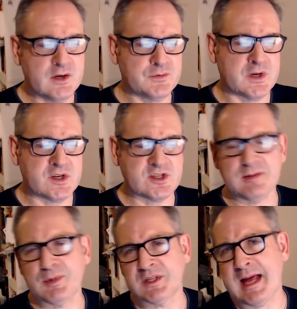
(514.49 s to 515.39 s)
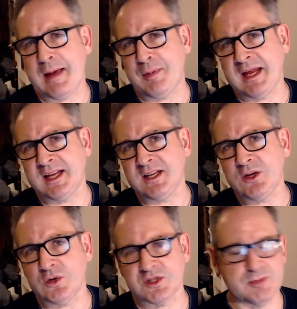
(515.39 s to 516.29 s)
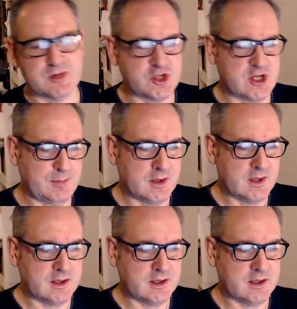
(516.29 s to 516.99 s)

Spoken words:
firstly by dabbling in yachtsmanship,